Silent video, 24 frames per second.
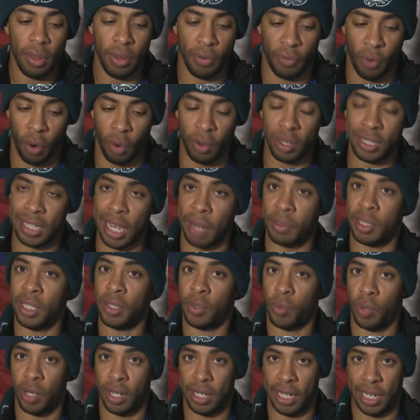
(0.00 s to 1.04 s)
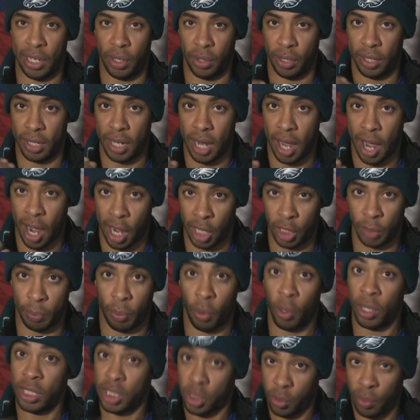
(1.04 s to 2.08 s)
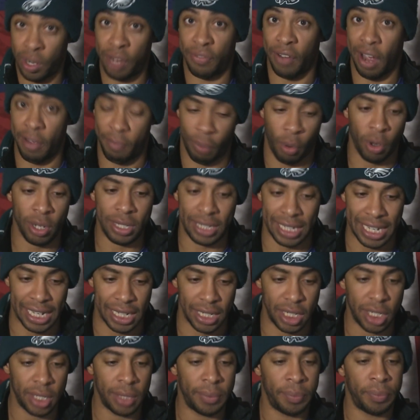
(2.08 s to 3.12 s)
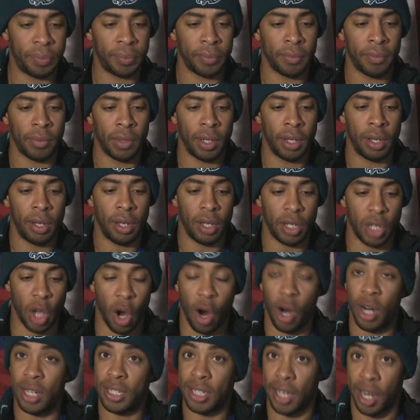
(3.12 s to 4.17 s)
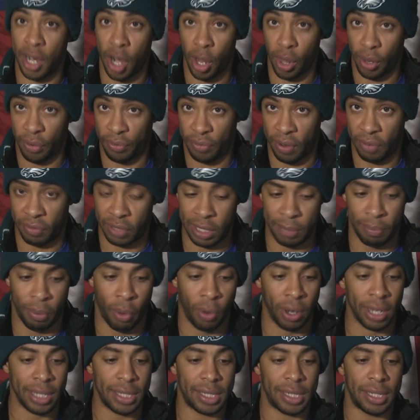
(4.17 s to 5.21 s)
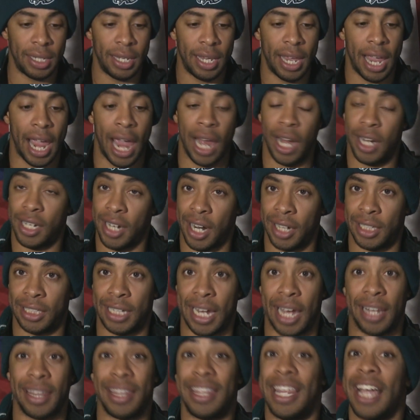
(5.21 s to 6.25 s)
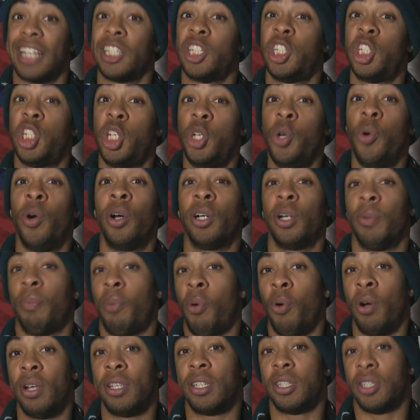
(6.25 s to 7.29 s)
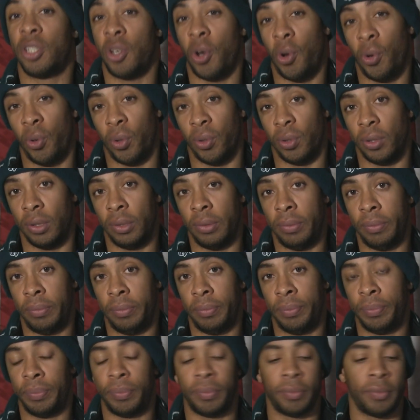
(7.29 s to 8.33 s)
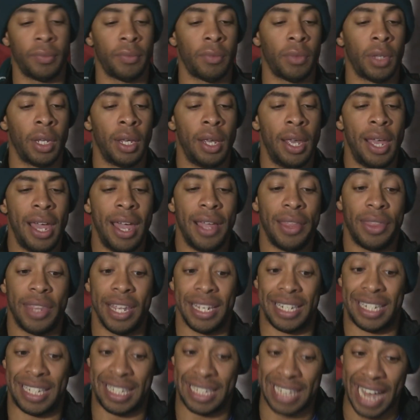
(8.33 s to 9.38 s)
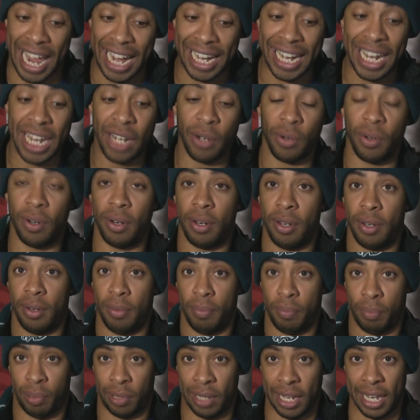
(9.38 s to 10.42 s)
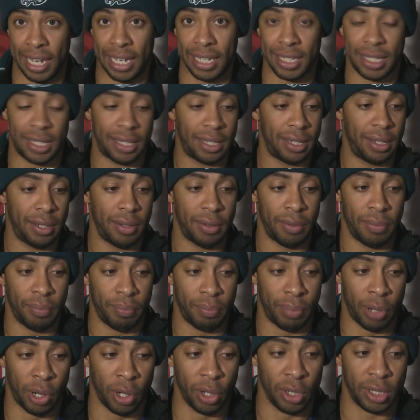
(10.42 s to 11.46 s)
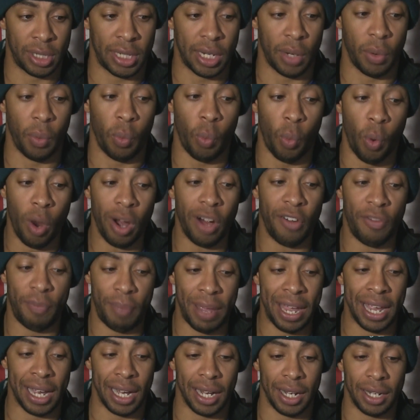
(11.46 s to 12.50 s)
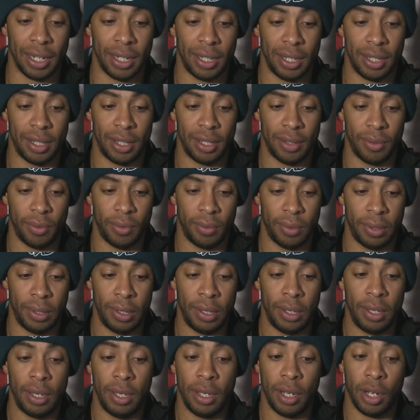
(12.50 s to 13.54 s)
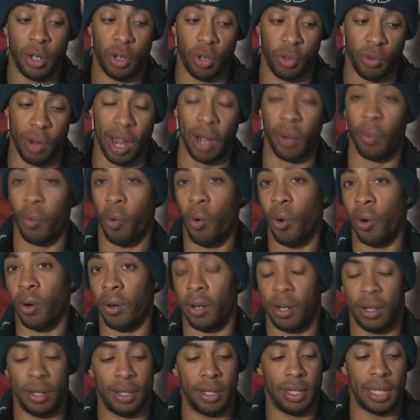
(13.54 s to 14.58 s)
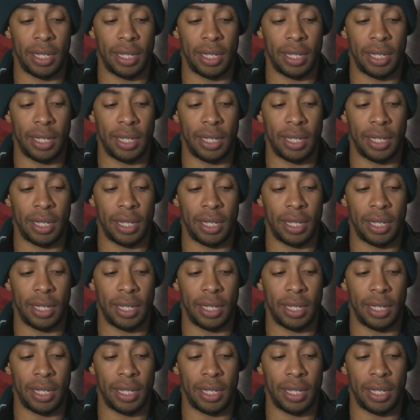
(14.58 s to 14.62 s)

The four receptions would have yielded 100 points, 25 points each. Yards, another 50 points, and a touchdown. That's 200 points total. The second place person would have been Greg Ward.